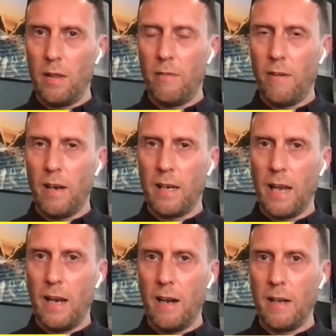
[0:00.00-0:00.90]
they're finally
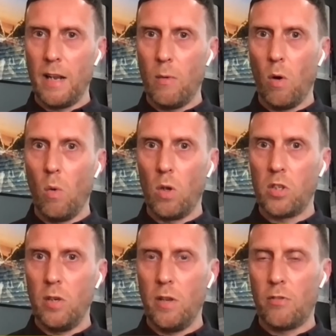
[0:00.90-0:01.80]
getting an idea what, what
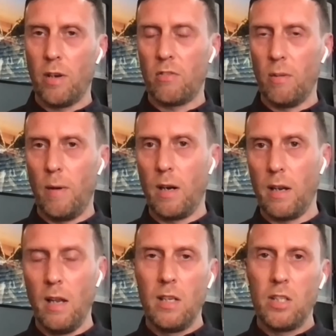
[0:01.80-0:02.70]
to do in the transfer market.